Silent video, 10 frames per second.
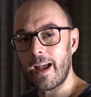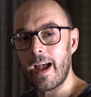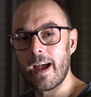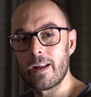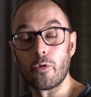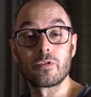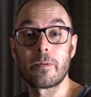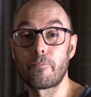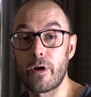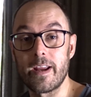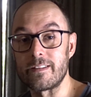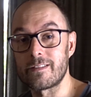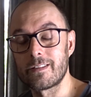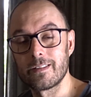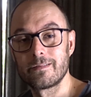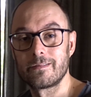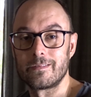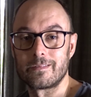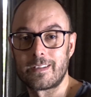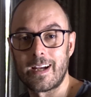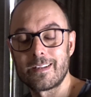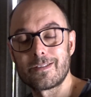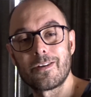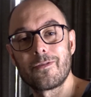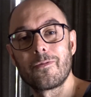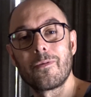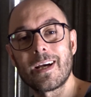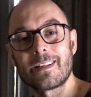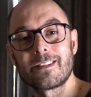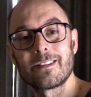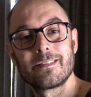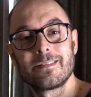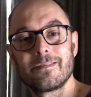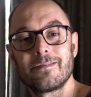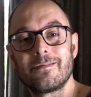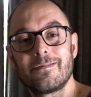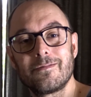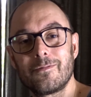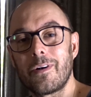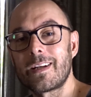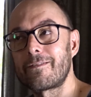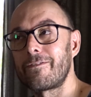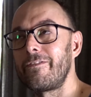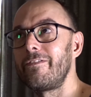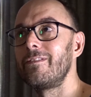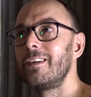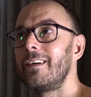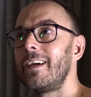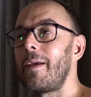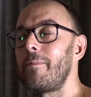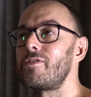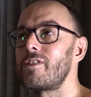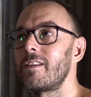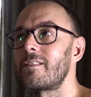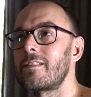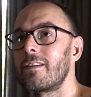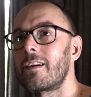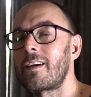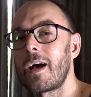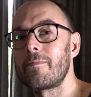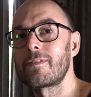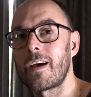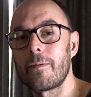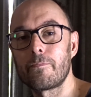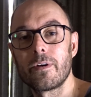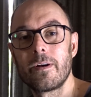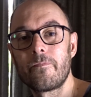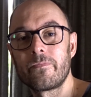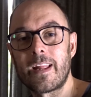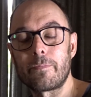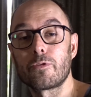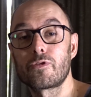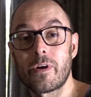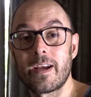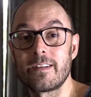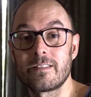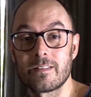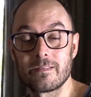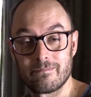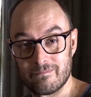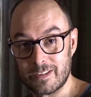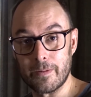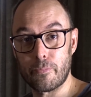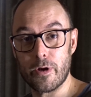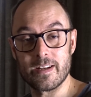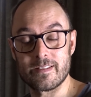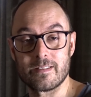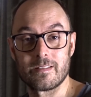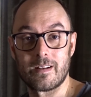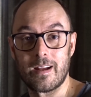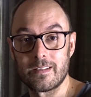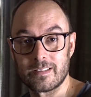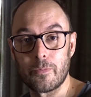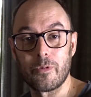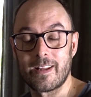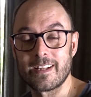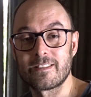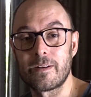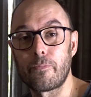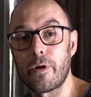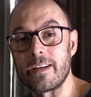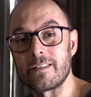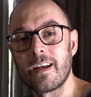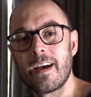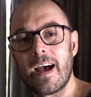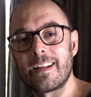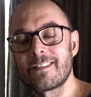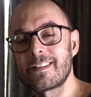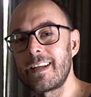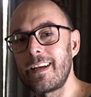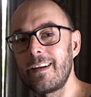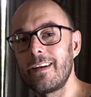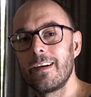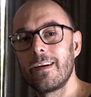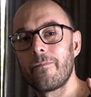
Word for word: and or depressed, okay, so what what f images comes up that portrays depressed, uh, someone that's depressed, and see